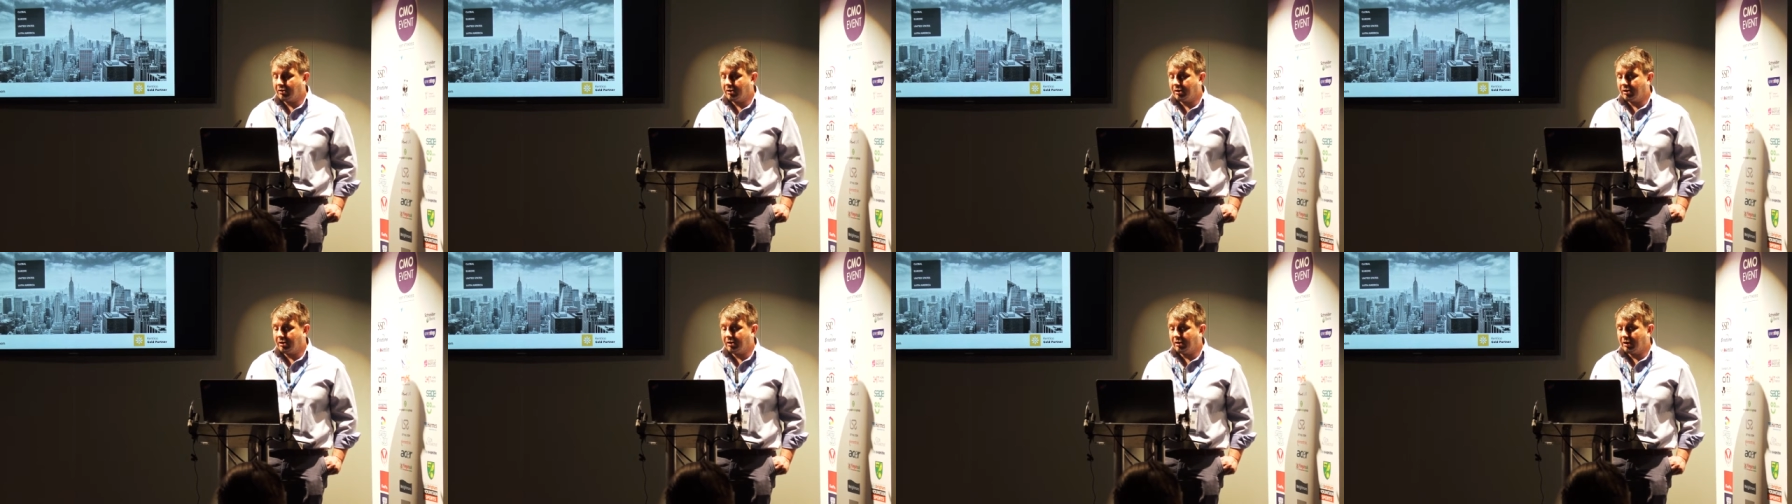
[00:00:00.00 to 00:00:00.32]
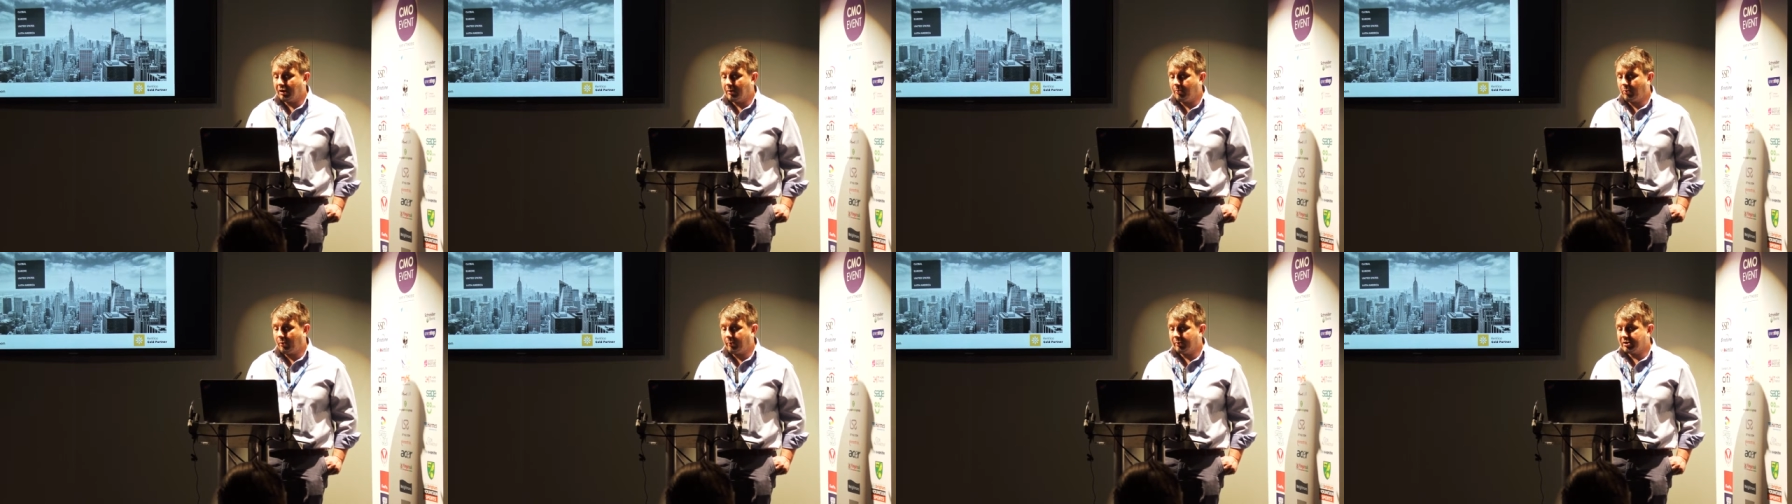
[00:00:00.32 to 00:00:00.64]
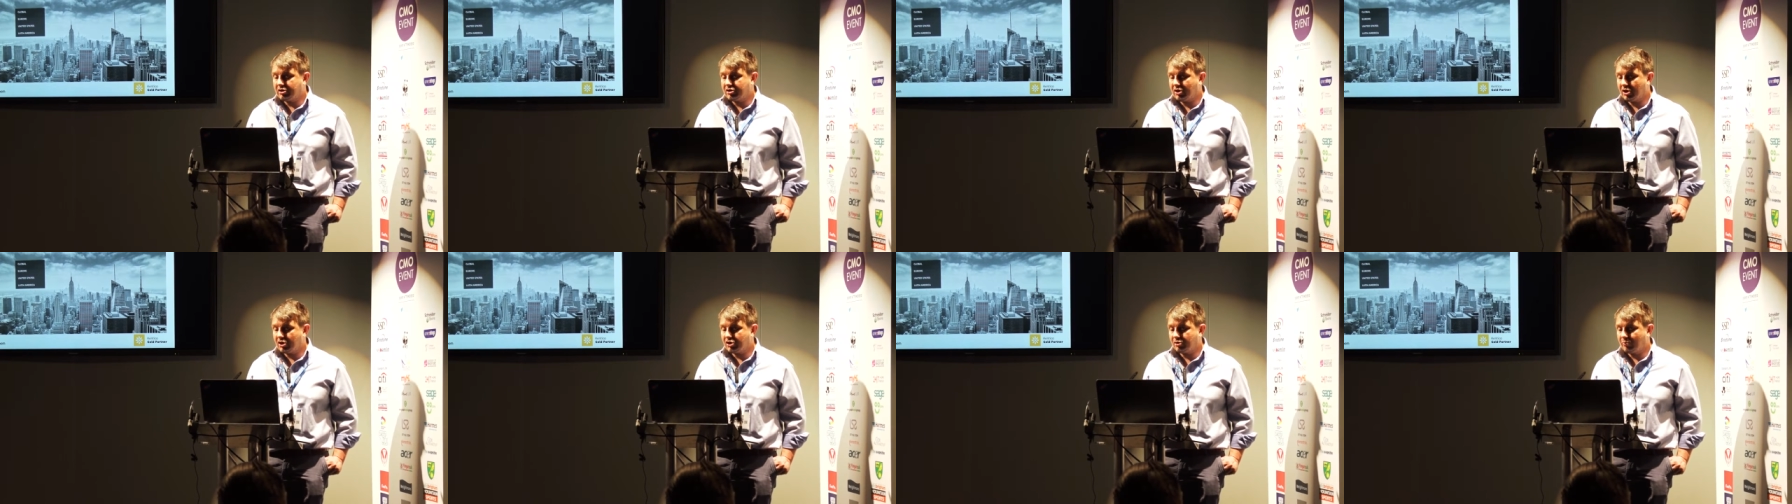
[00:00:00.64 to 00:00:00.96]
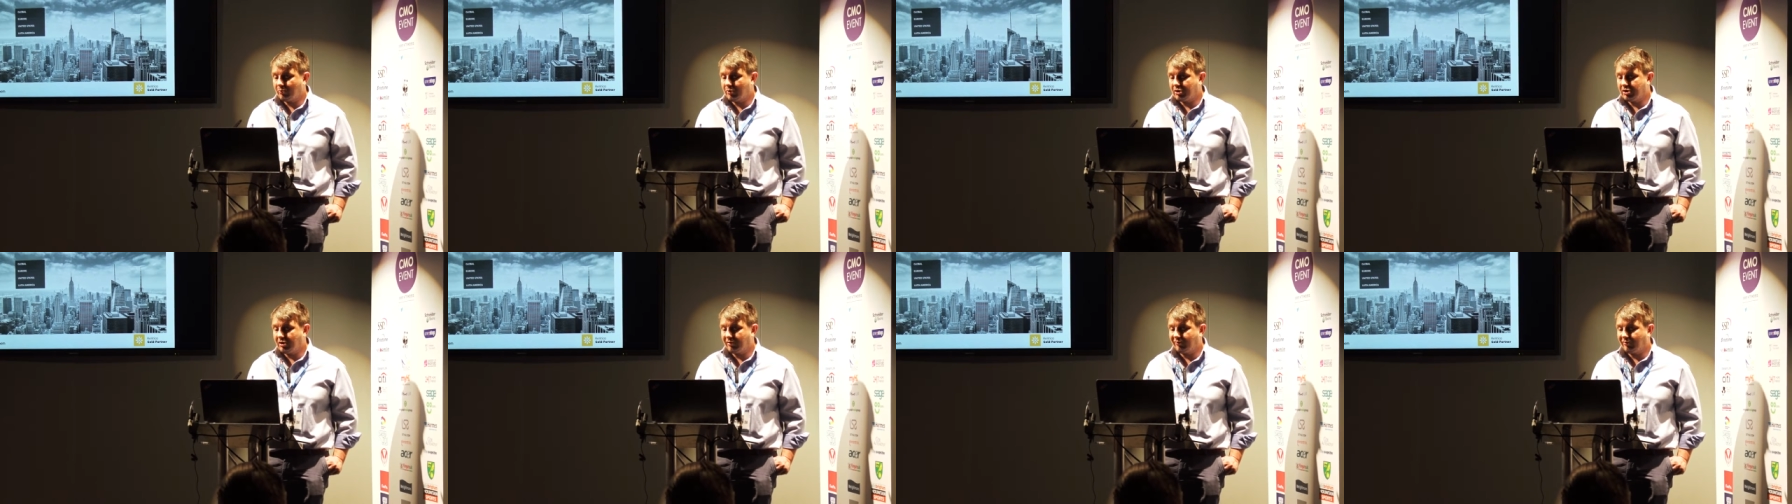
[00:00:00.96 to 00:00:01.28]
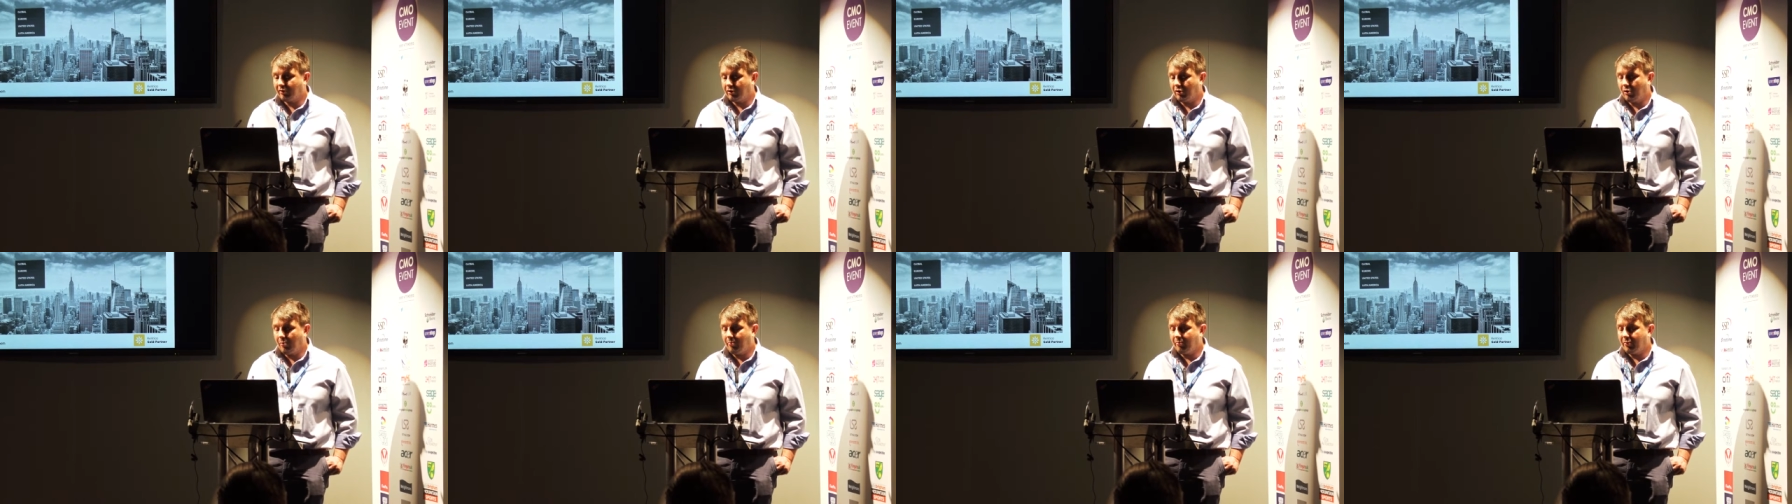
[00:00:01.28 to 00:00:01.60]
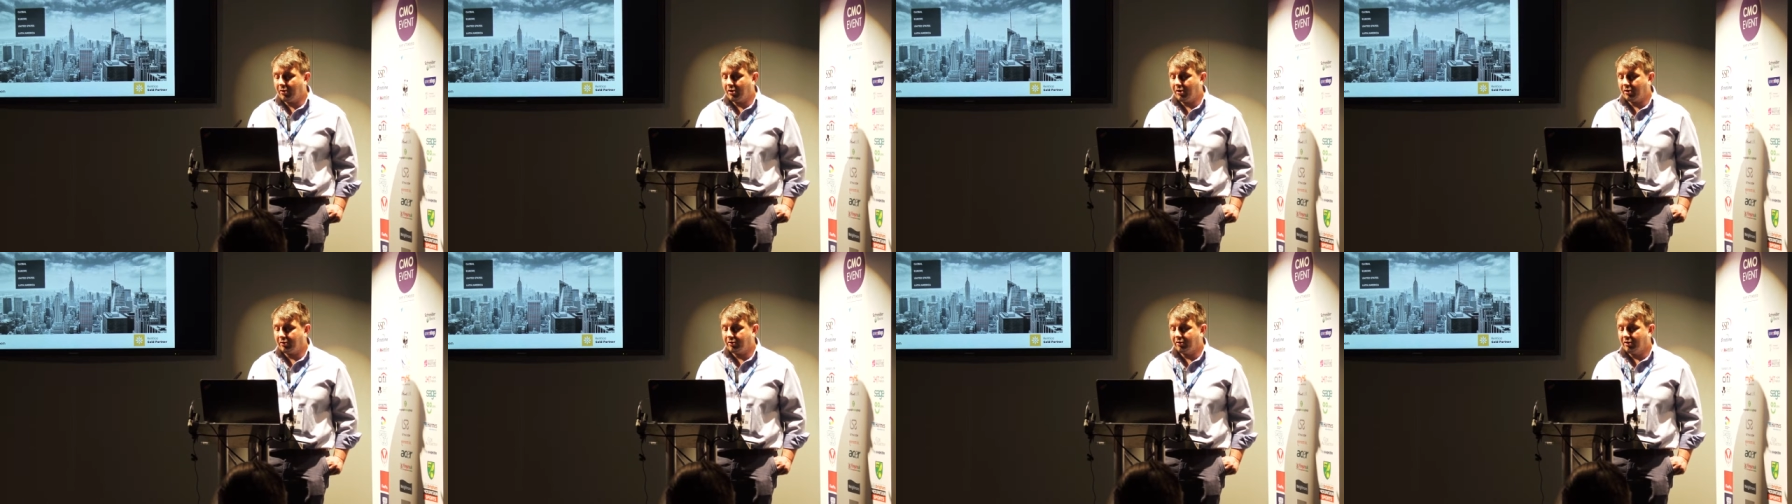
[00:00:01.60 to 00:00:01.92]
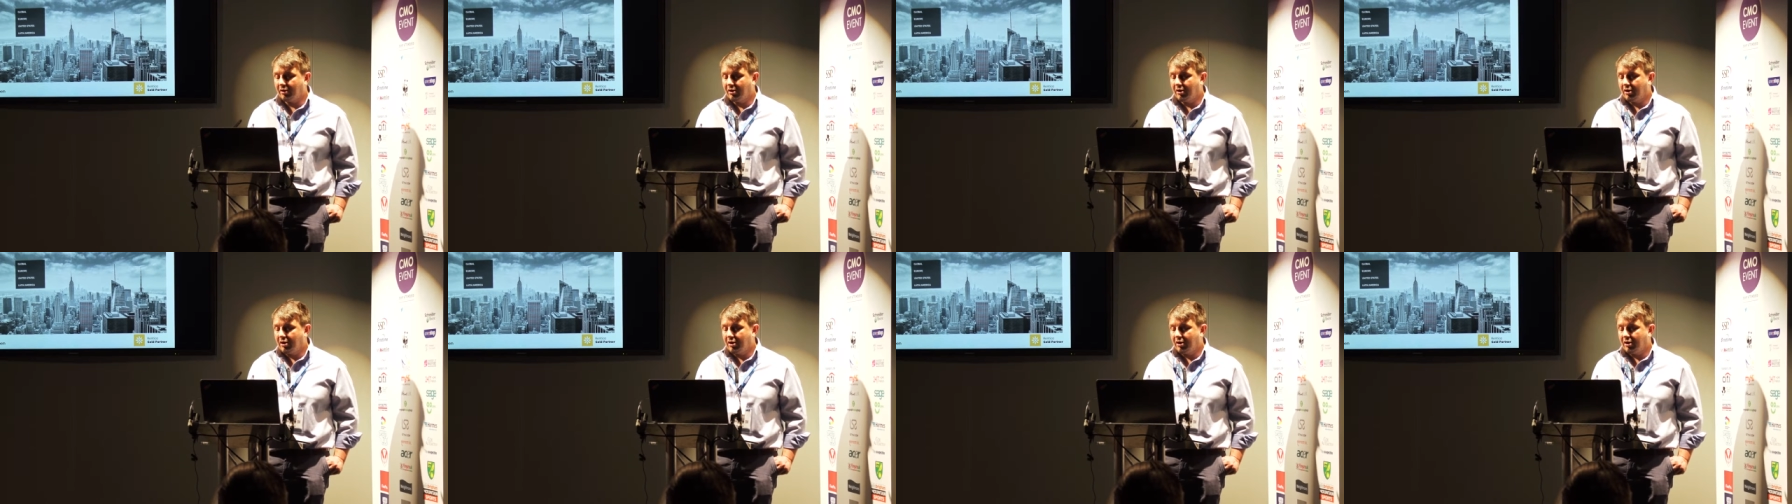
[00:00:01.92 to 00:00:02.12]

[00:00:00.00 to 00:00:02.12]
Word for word: the implementation we did for Lombard